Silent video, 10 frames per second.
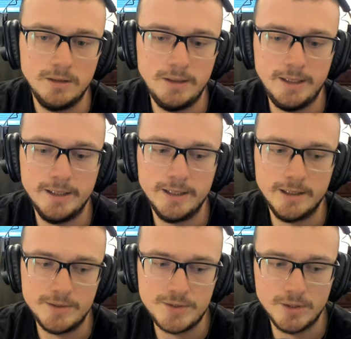
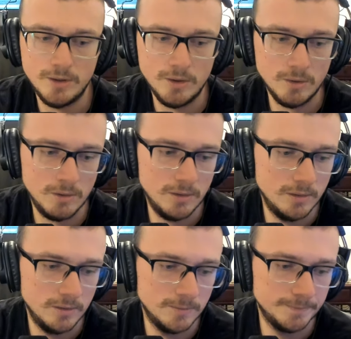Yeah, so
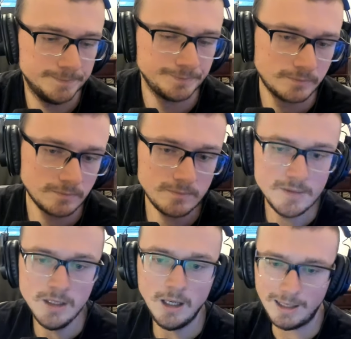
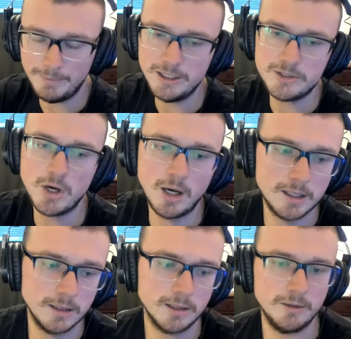I'm gonna
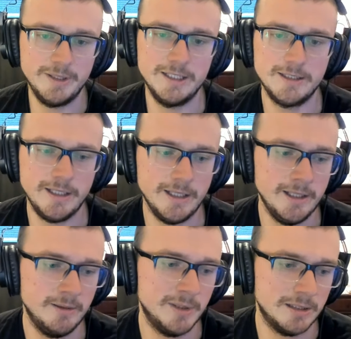talk a little bit at the
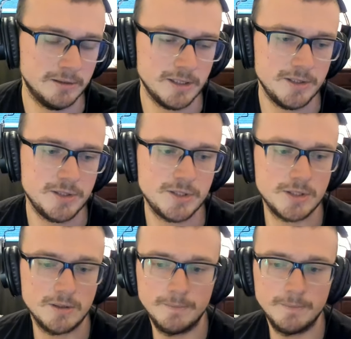end about this.